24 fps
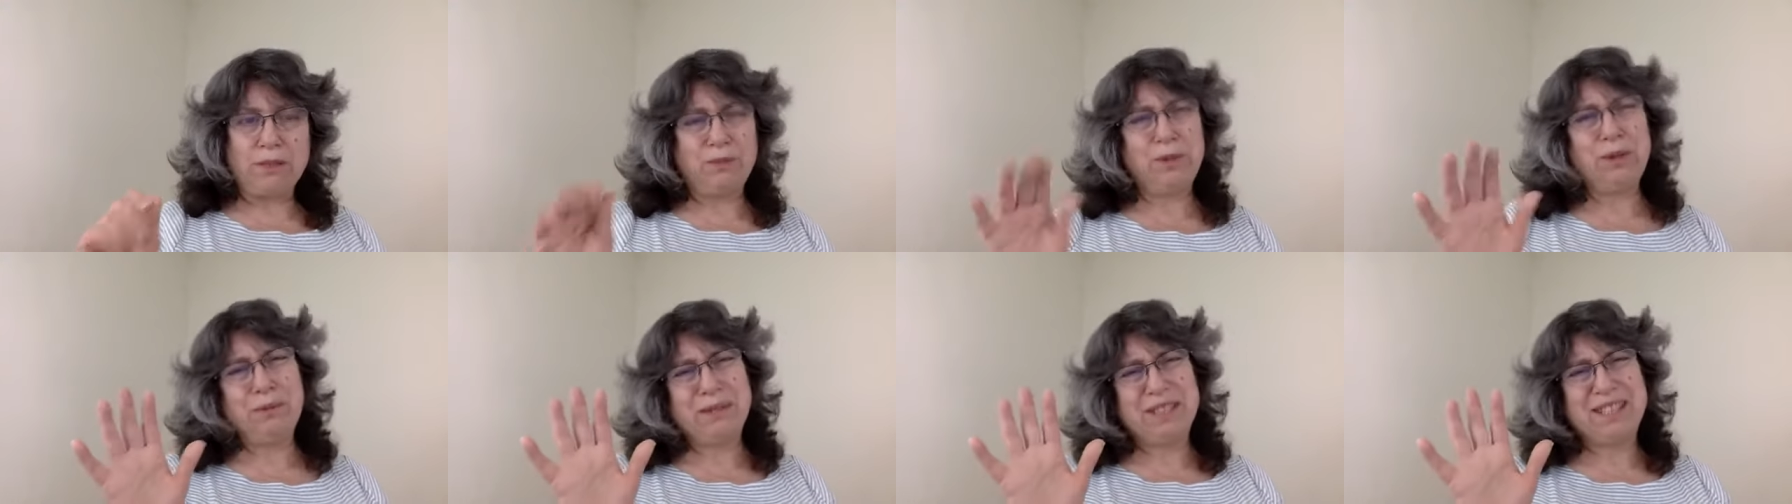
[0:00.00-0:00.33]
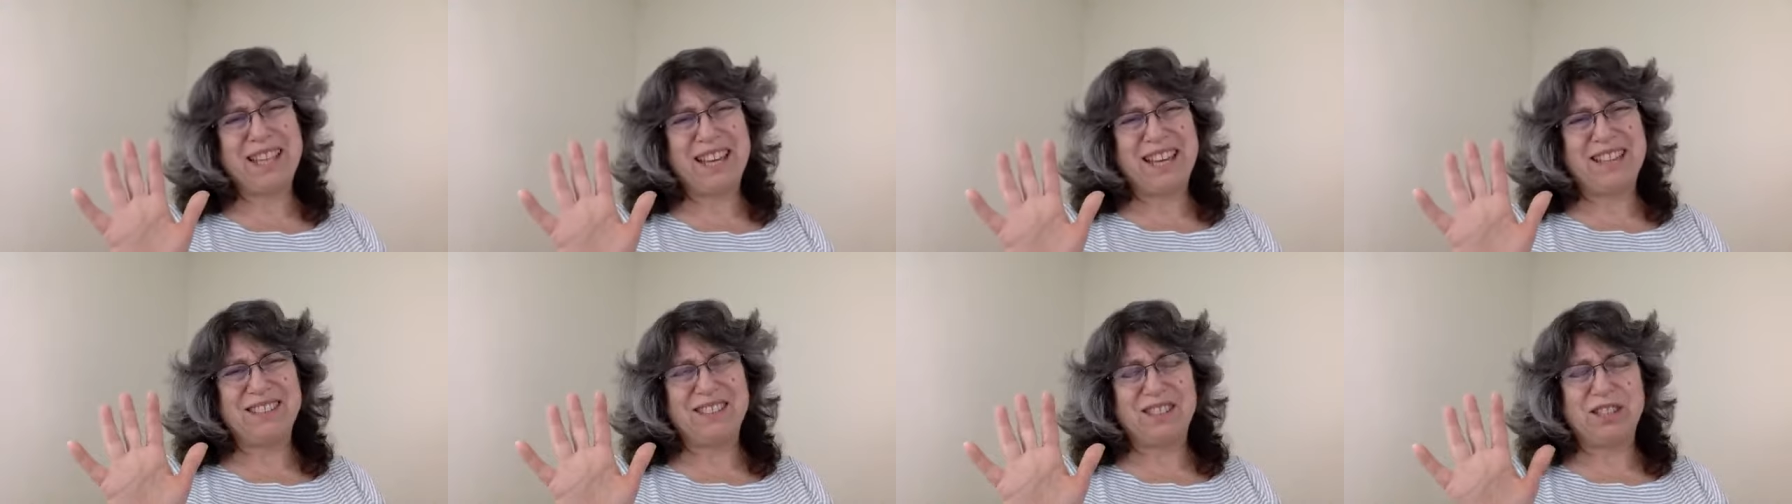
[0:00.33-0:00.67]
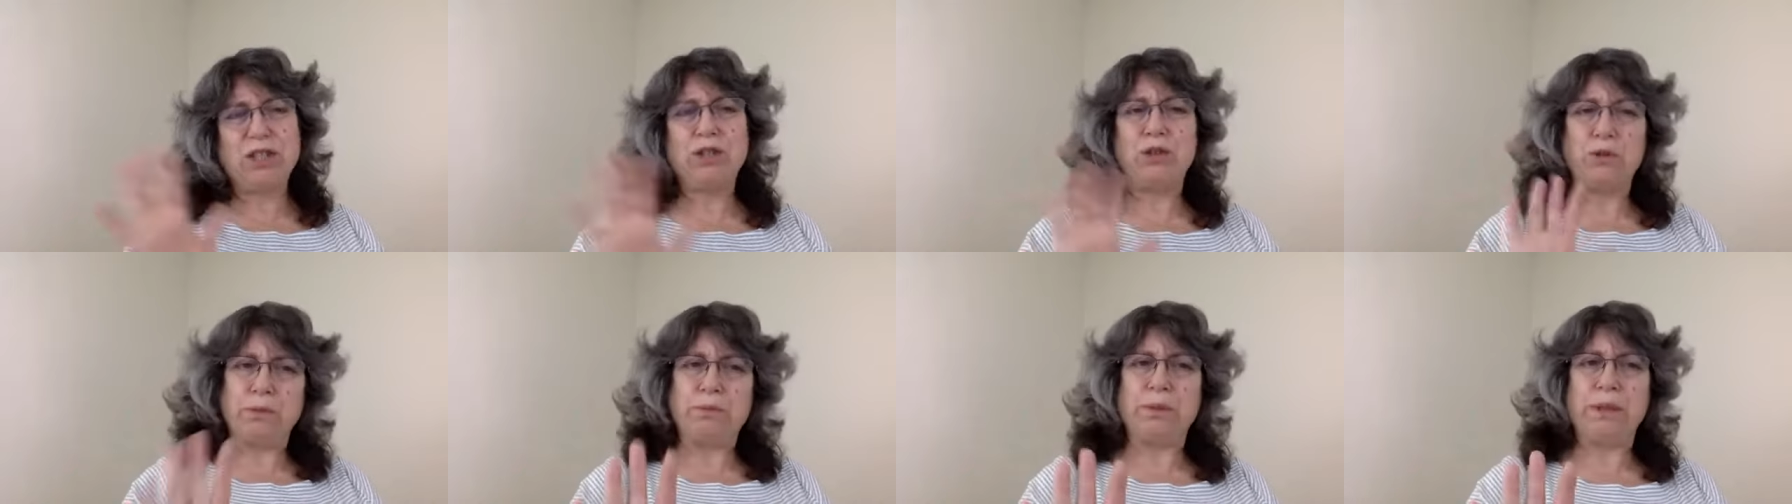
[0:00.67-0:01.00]
Women can
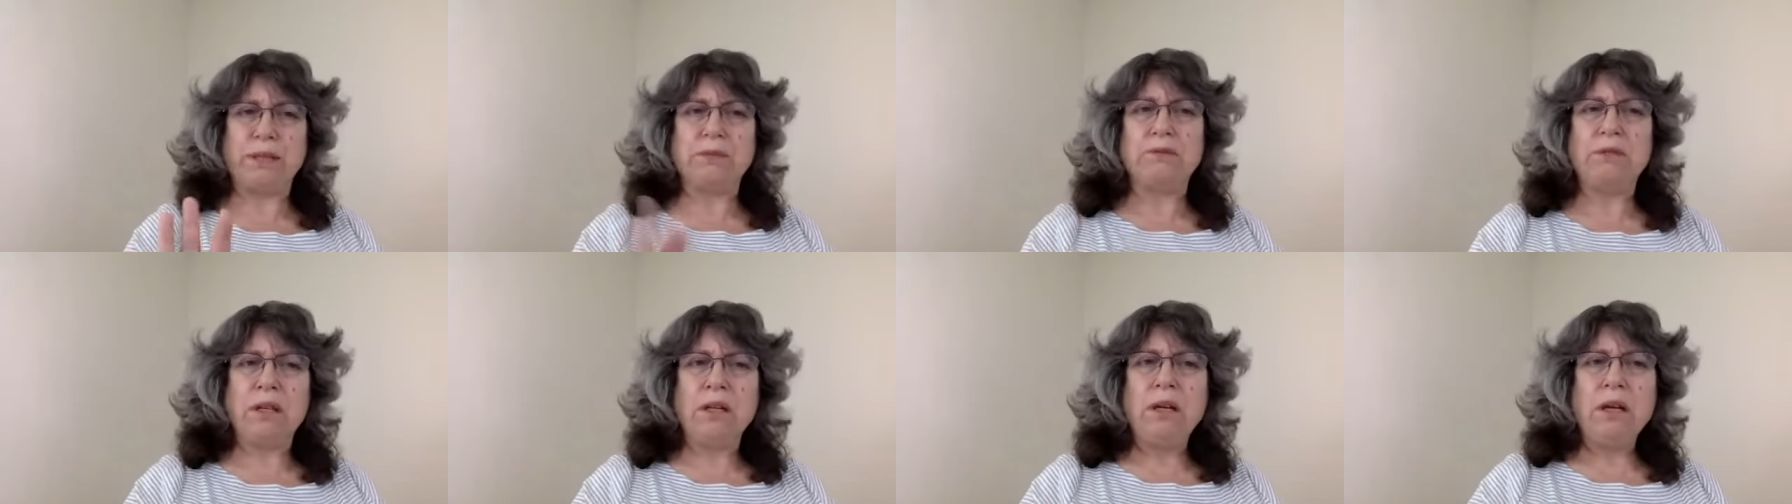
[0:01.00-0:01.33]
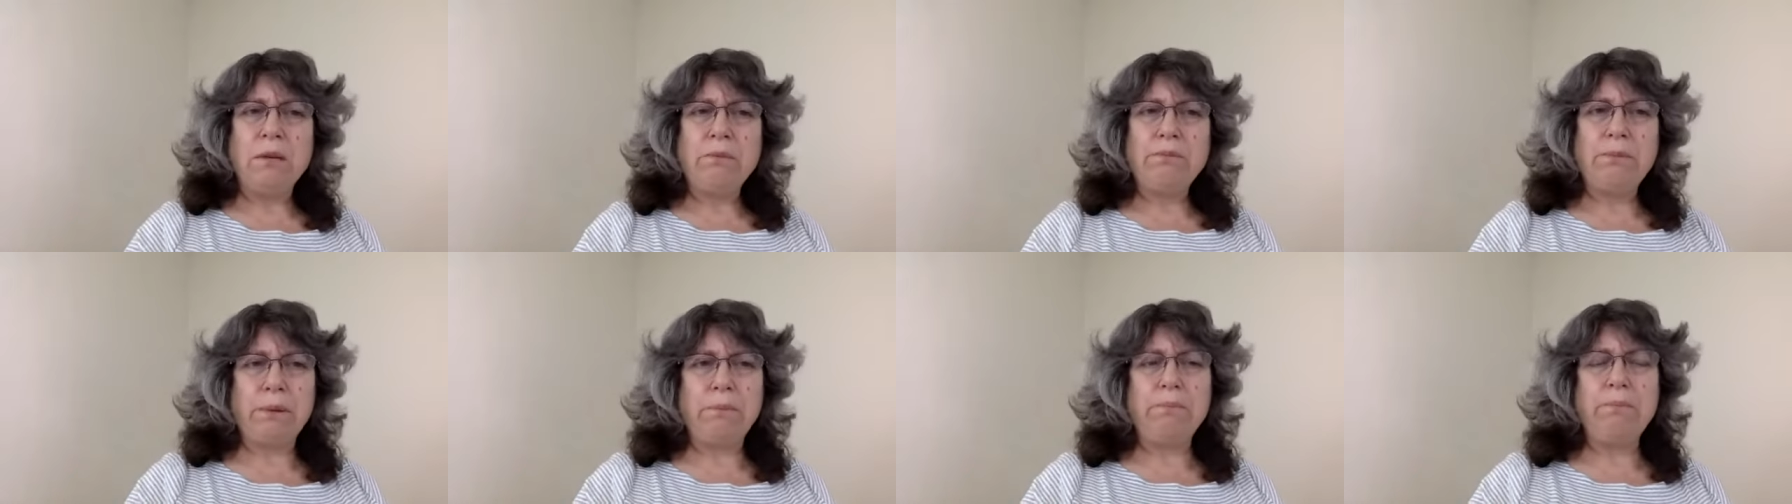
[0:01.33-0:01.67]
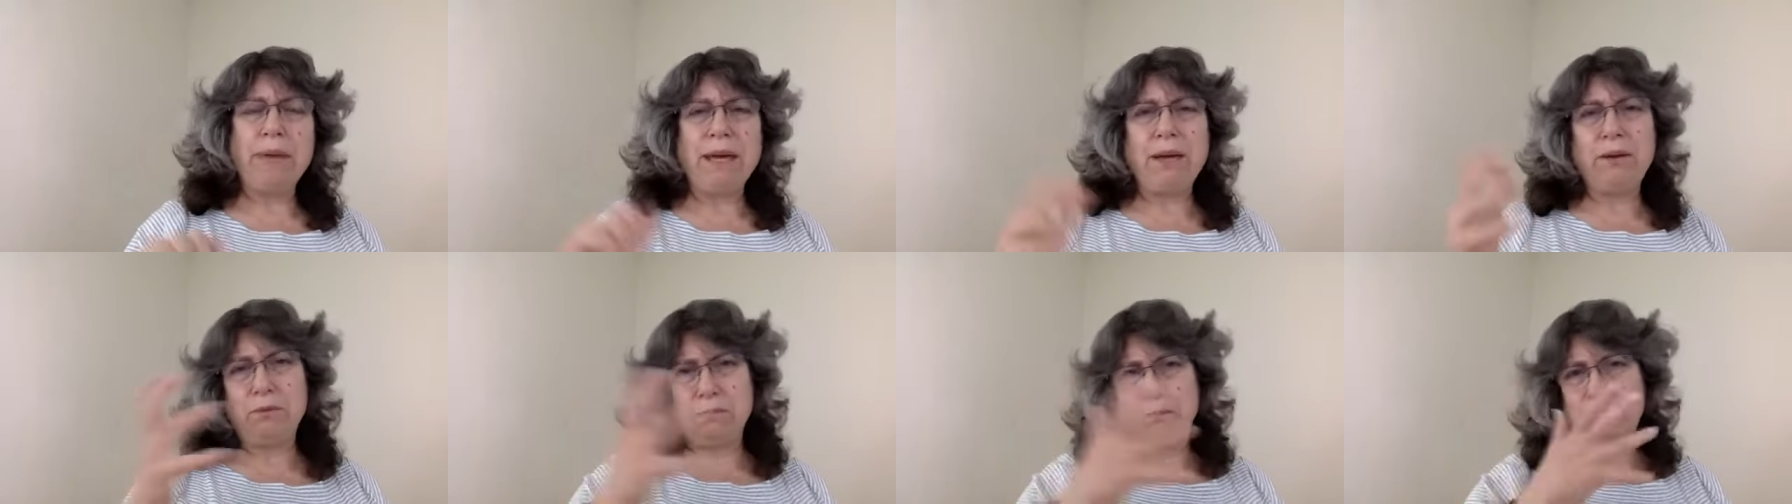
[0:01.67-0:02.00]
too, but but
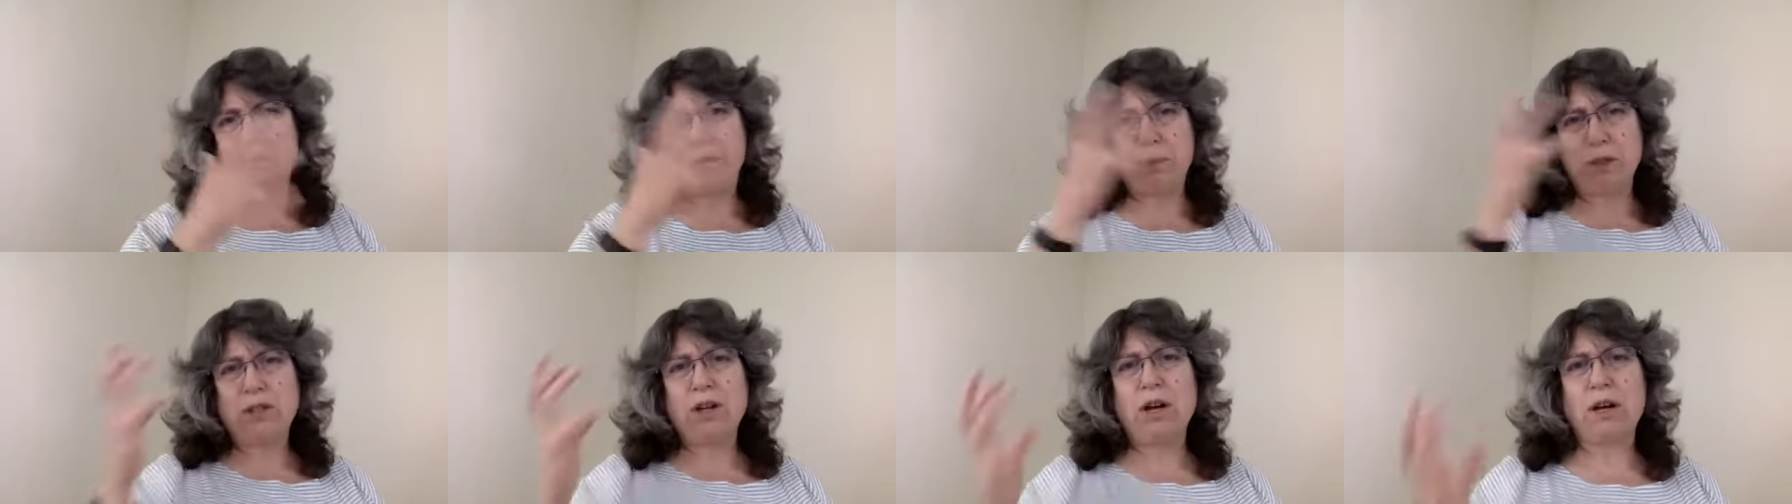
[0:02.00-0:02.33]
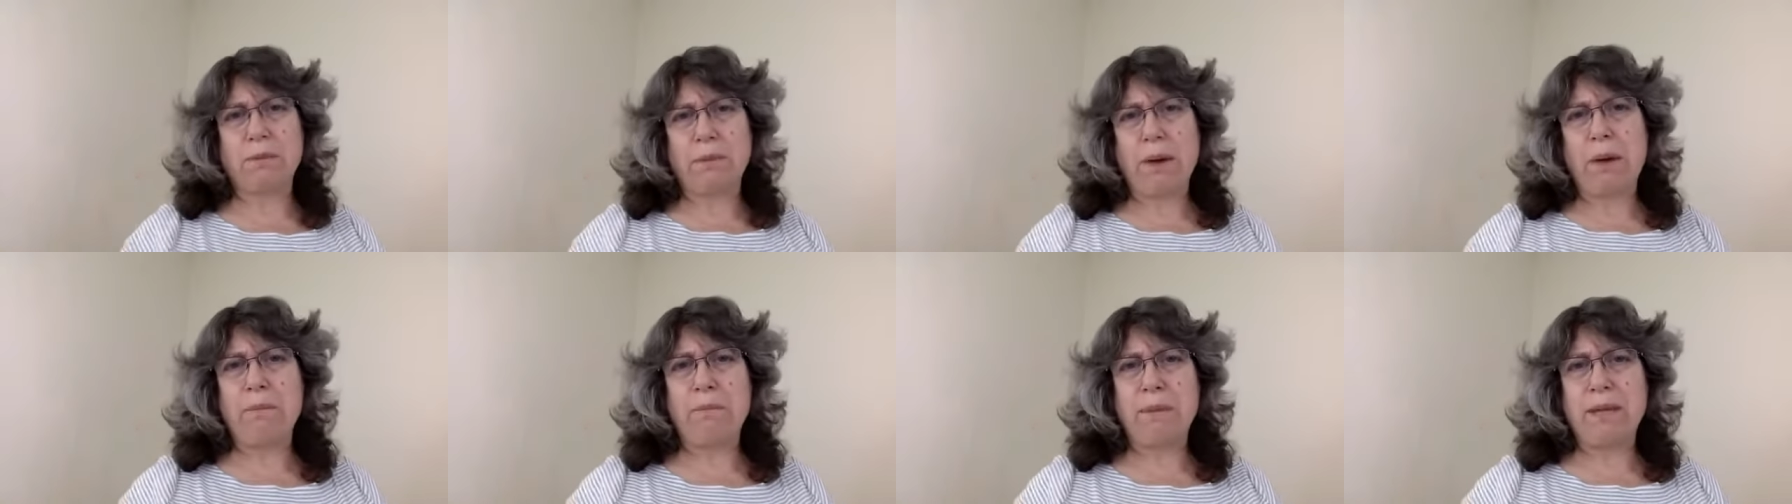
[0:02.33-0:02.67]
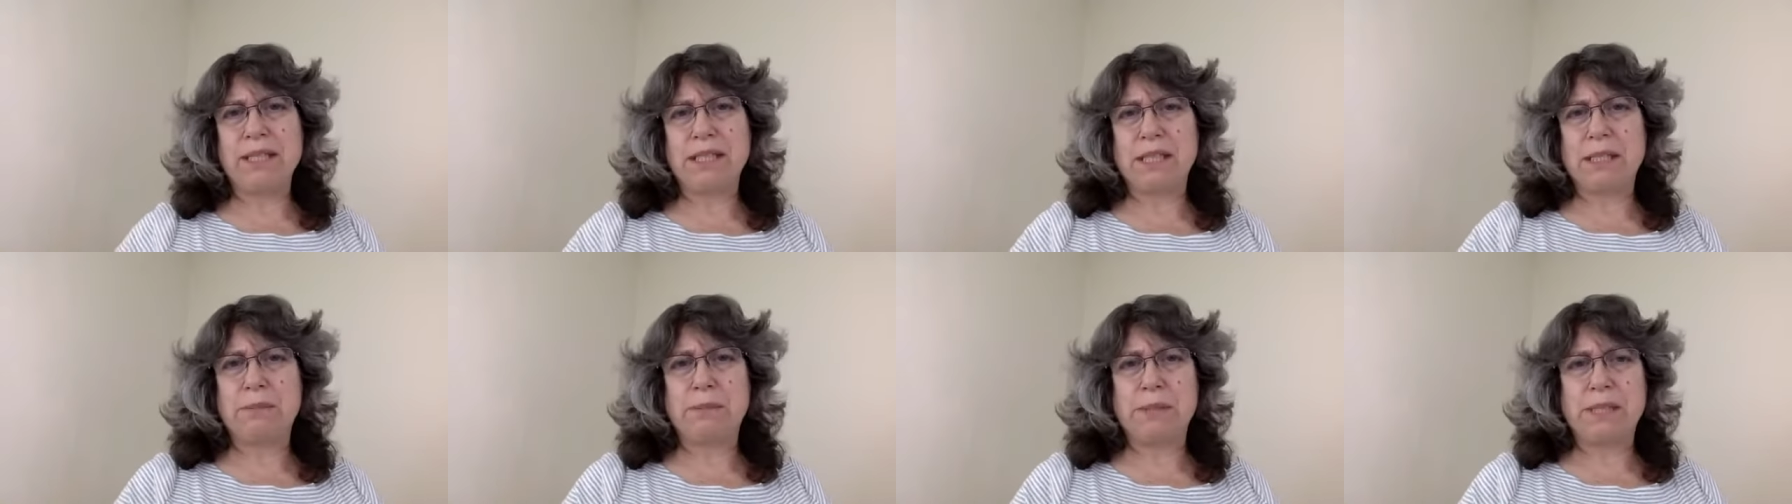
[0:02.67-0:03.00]
men, we're talking about
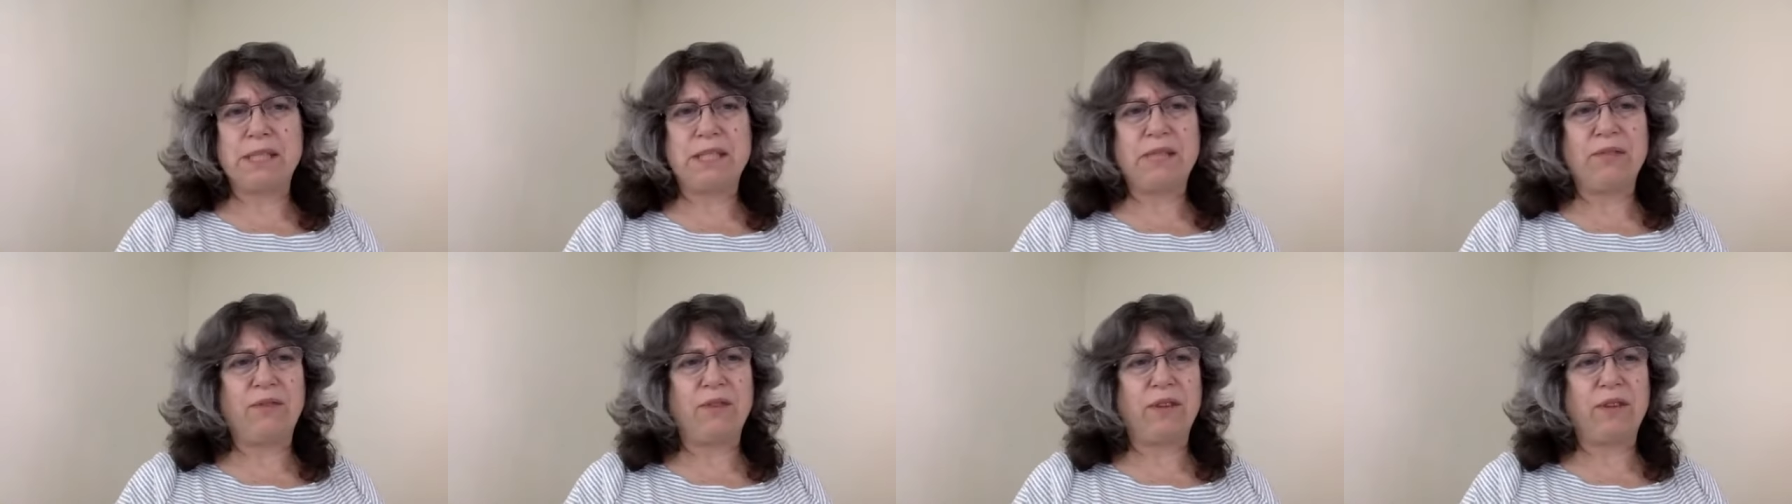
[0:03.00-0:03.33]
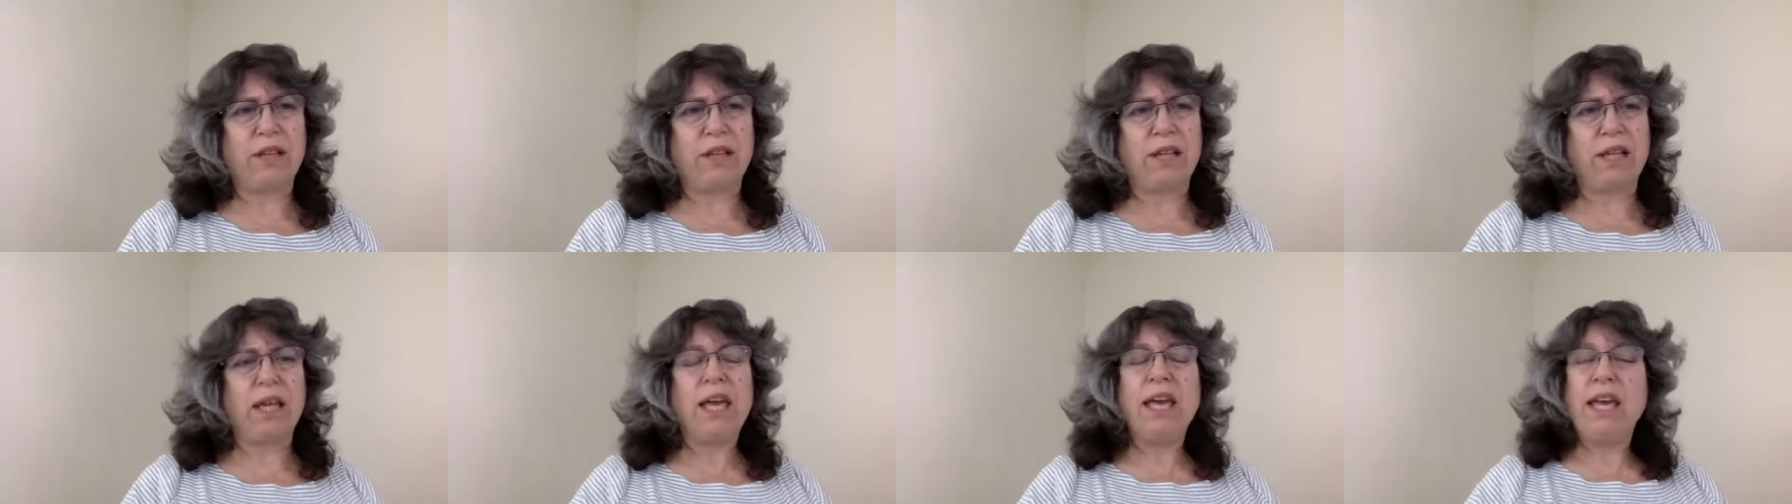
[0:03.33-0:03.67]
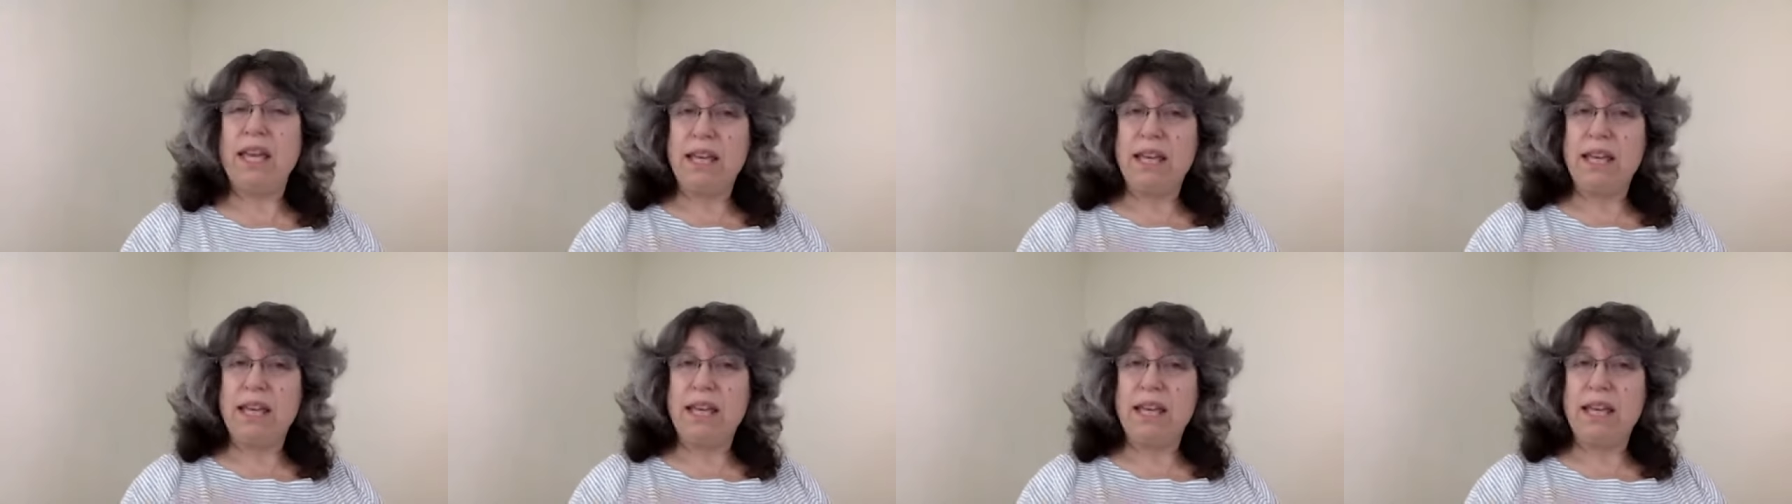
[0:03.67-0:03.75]
men specifically,